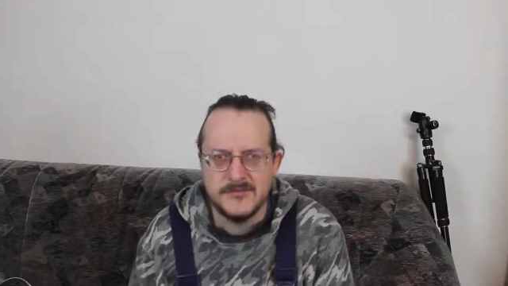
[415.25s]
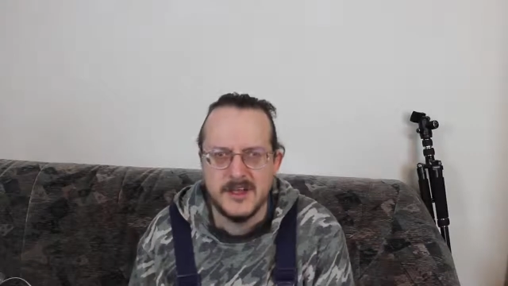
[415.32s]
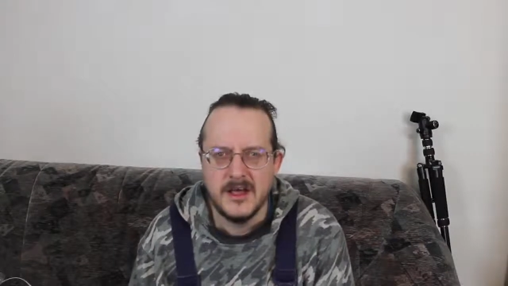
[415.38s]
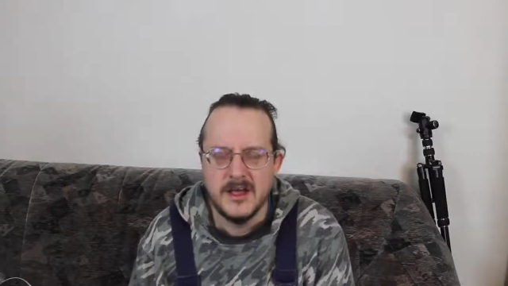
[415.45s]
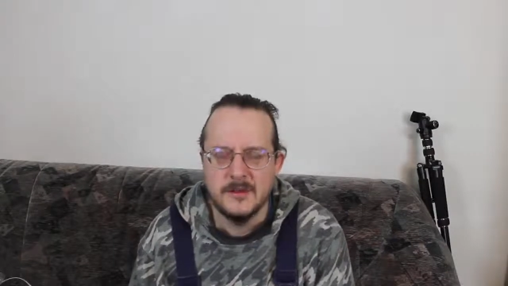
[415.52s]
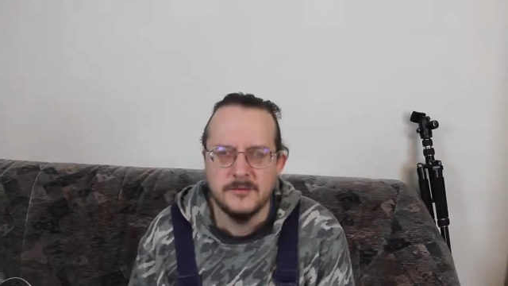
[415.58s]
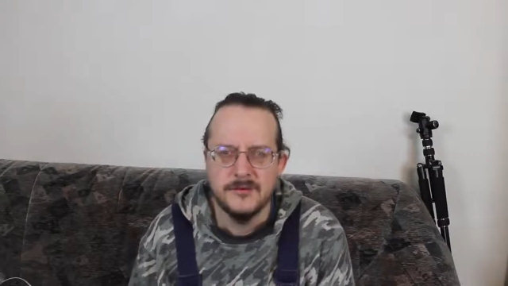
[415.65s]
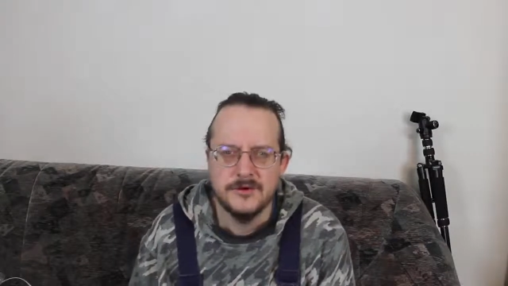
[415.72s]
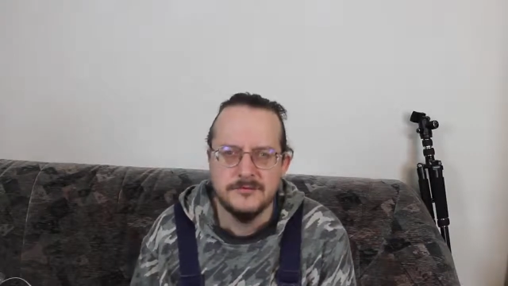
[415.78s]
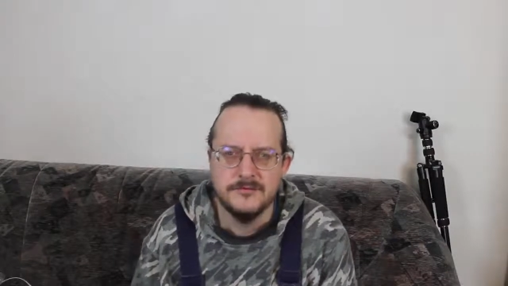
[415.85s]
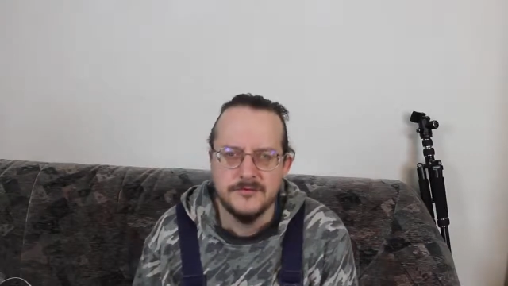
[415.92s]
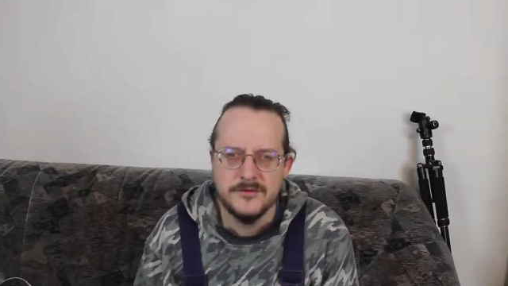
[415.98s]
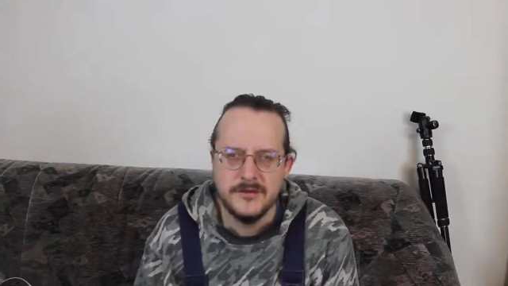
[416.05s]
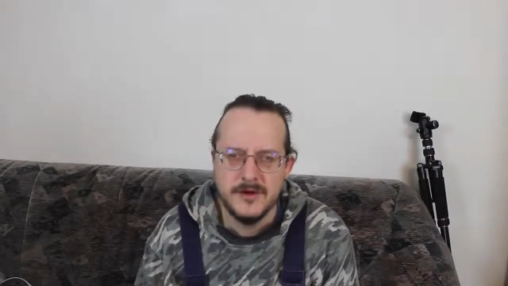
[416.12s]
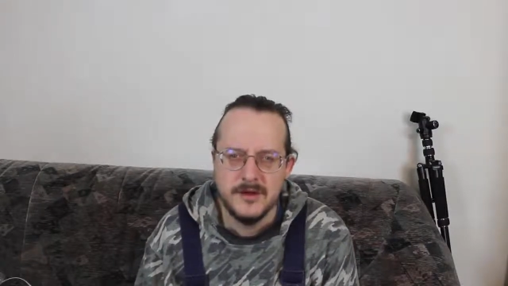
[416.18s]
type
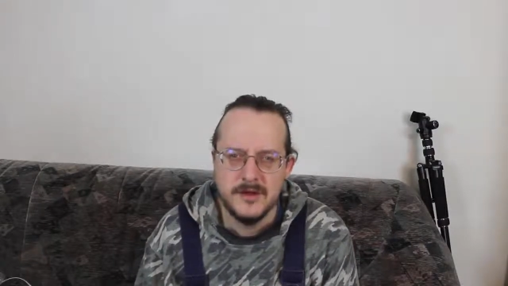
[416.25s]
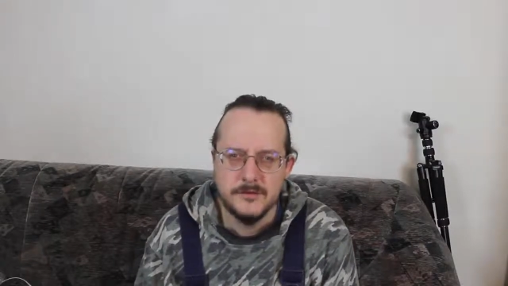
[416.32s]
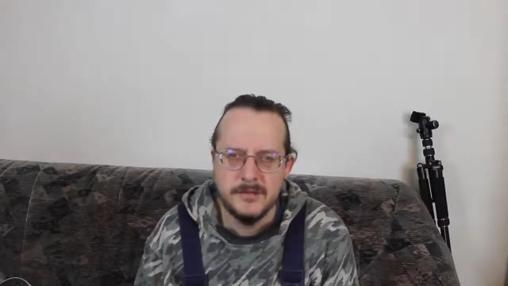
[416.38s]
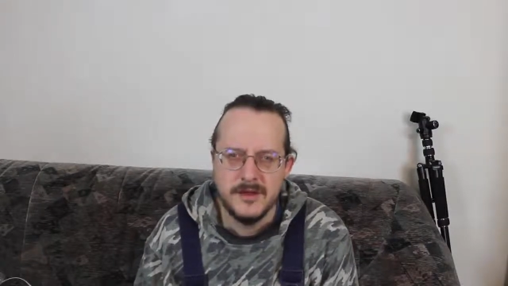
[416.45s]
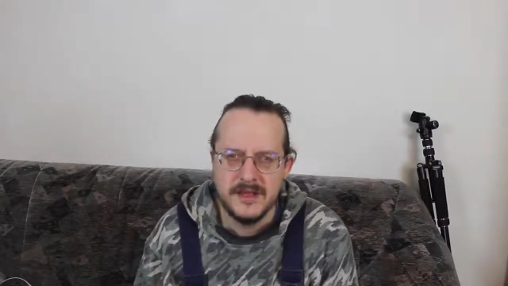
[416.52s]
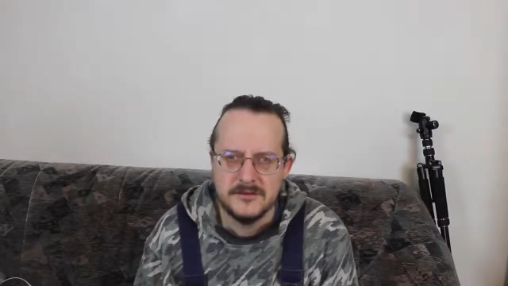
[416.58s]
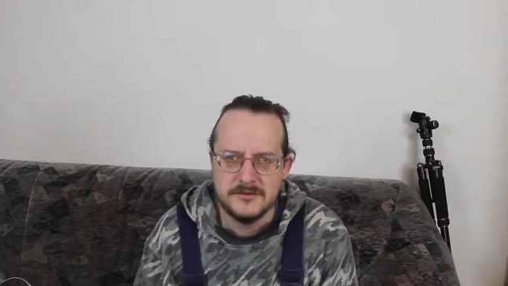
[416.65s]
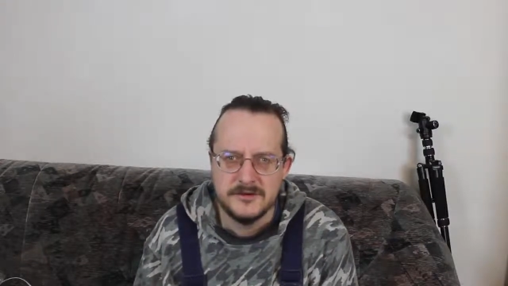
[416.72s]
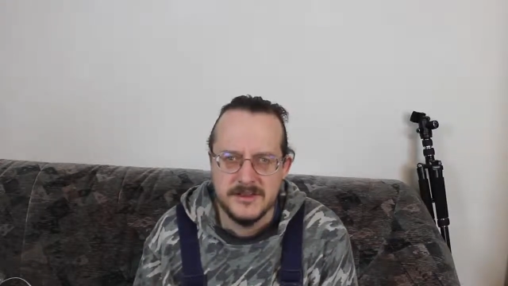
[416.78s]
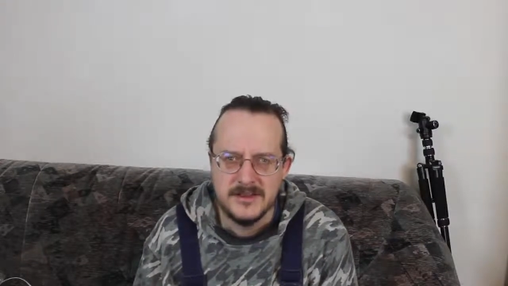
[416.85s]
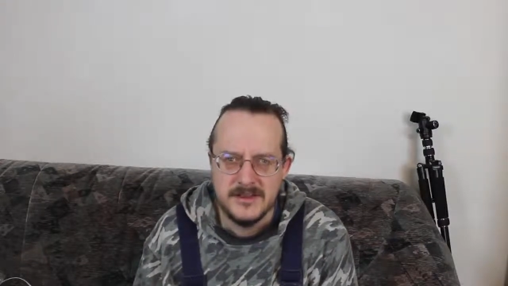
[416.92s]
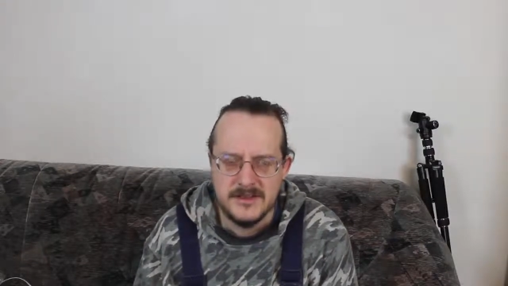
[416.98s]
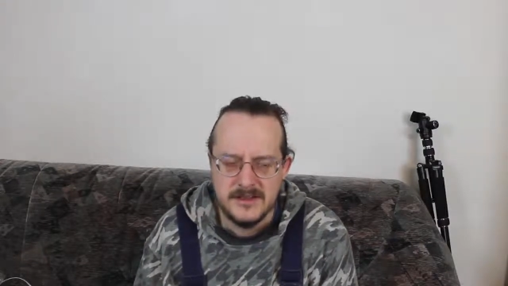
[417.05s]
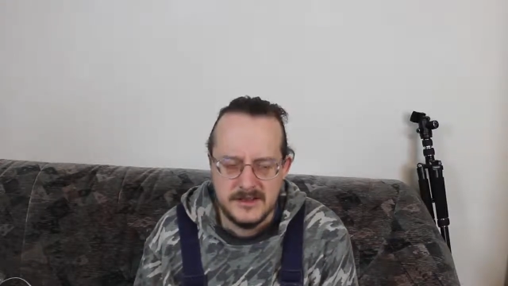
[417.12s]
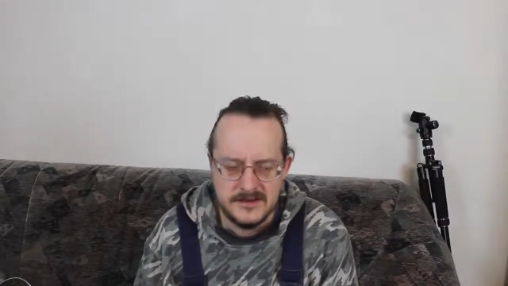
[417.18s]
of
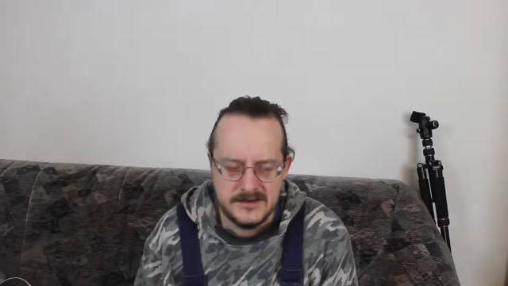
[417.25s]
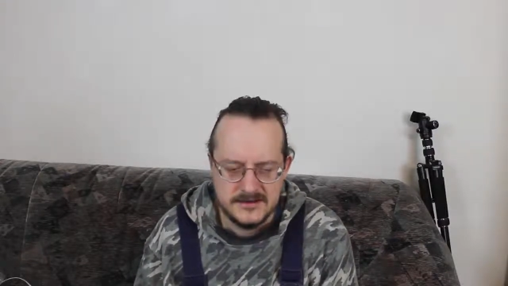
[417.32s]
battery,